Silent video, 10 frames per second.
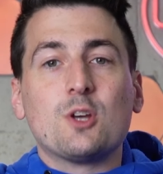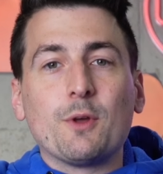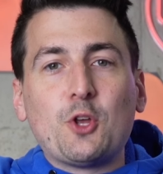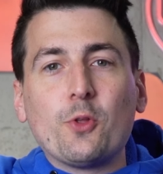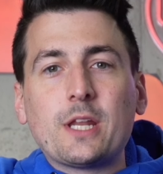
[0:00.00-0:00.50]
with
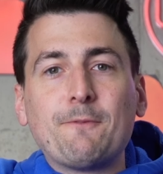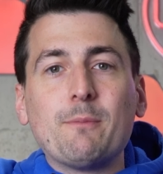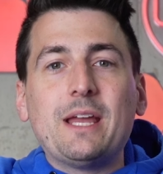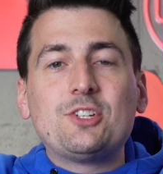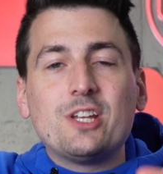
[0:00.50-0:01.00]
all that
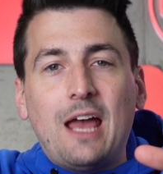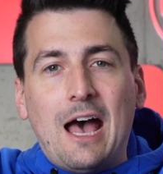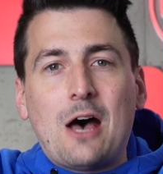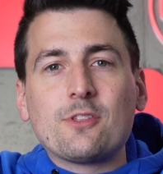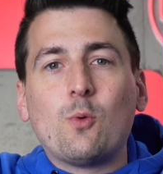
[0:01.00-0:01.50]
information
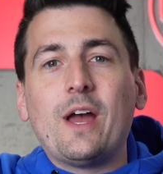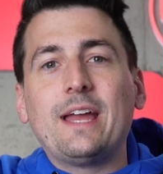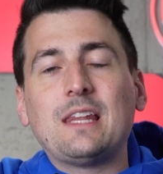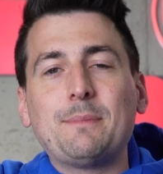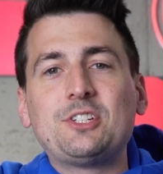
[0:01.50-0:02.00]
out of the way,
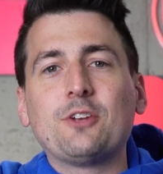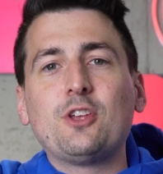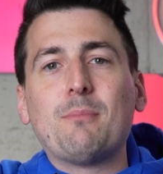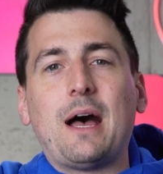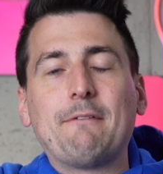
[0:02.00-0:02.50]
let me share with you
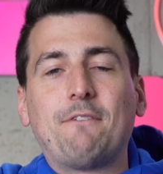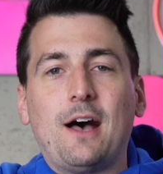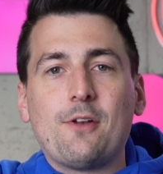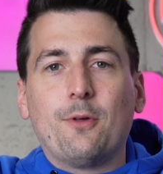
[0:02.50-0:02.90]
my final